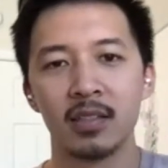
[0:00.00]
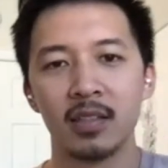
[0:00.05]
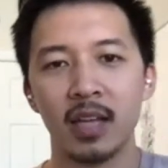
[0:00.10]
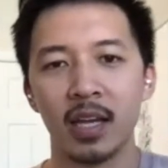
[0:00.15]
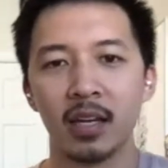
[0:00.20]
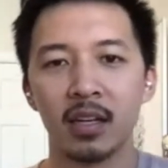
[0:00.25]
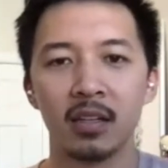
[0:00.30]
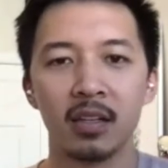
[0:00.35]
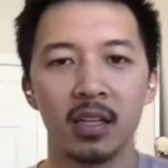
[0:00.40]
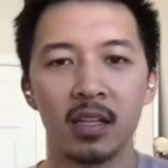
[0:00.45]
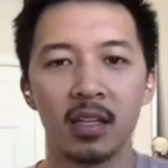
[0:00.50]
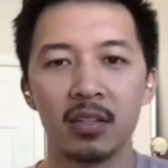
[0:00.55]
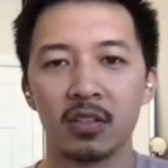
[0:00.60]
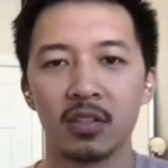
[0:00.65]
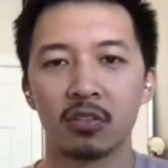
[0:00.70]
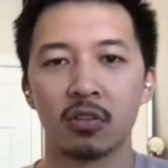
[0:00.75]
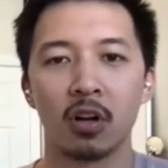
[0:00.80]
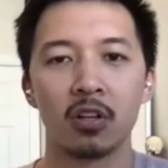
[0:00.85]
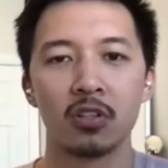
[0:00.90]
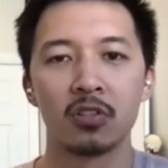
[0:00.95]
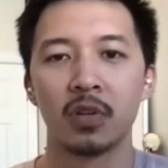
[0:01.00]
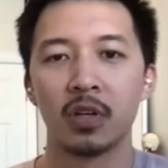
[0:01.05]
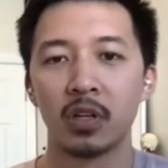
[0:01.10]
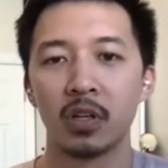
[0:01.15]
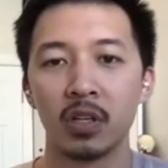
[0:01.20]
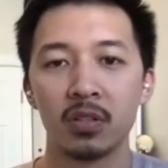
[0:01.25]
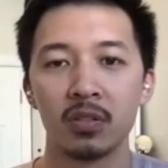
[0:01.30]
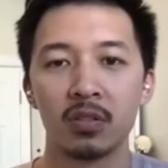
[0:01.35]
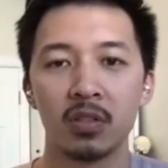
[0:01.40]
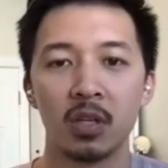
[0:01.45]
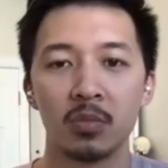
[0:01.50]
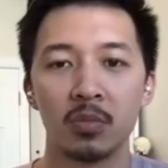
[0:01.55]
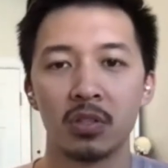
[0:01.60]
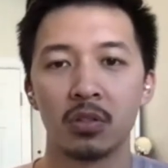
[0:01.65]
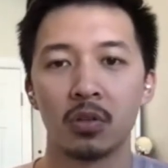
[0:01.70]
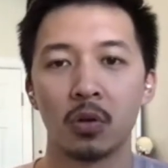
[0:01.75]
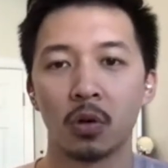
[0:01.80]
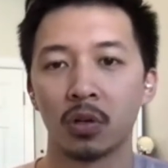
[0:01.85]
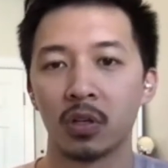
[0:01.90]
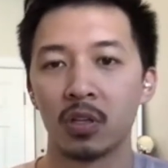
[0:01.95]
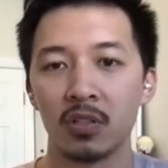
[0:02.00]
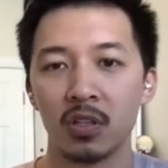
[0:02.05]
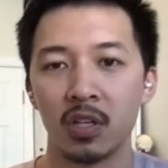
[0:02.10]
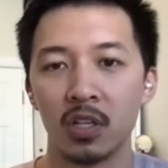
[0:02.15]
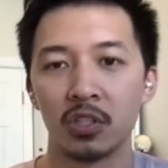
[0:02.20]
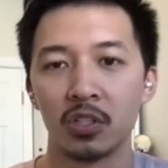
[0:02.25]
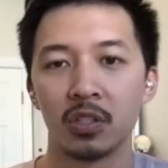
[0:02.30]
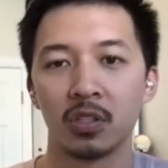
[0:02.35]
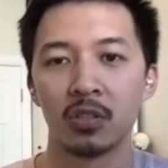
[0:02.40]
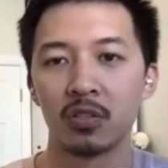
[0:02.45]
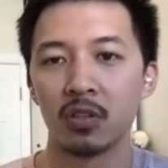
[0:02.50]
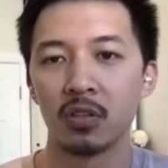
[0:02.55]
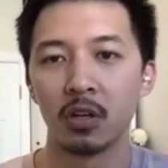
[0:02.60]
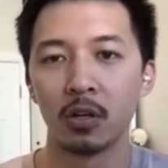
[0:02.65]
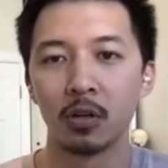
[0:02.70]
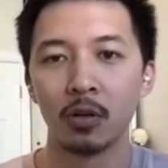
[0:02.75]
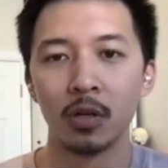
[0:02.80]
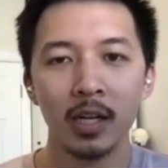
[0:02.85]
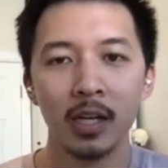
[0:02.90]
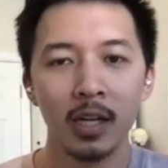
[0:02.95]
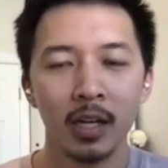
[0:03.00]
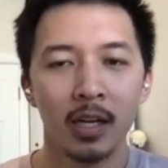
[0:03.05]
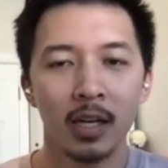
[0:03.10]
data needs across various teams in the organization. So